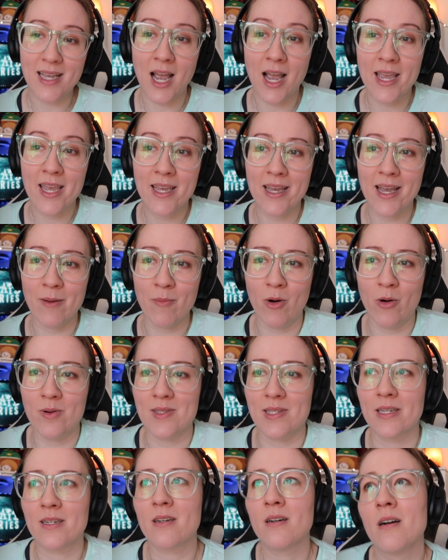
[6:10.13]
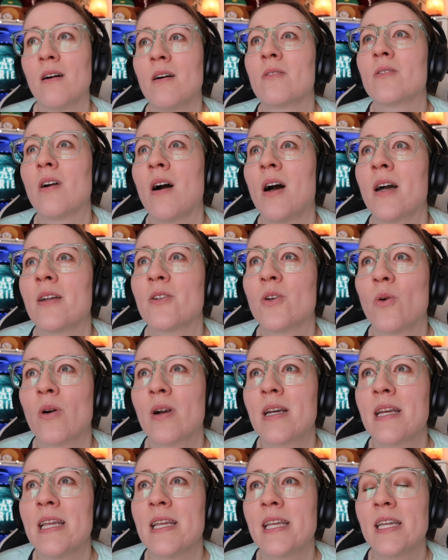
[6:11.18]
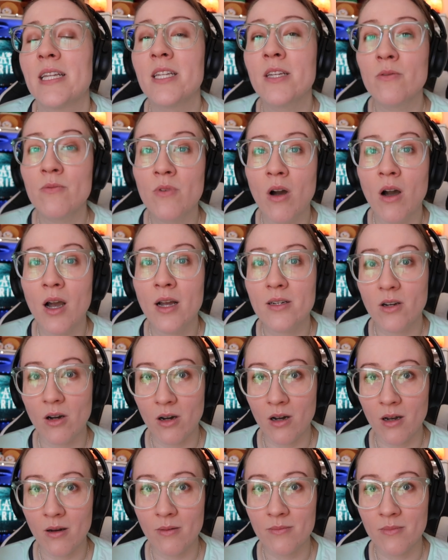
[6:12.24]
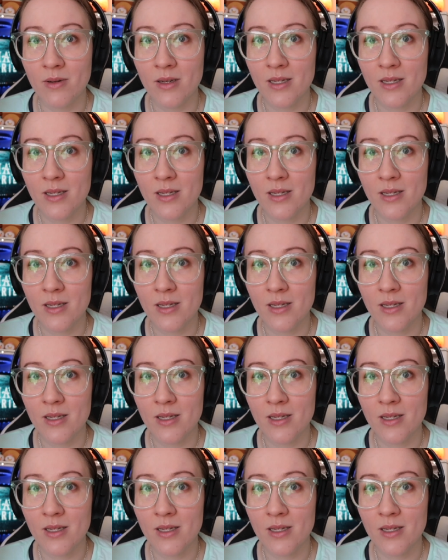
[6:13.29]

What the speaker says: I am always like, oh God, Courtney, can you not calm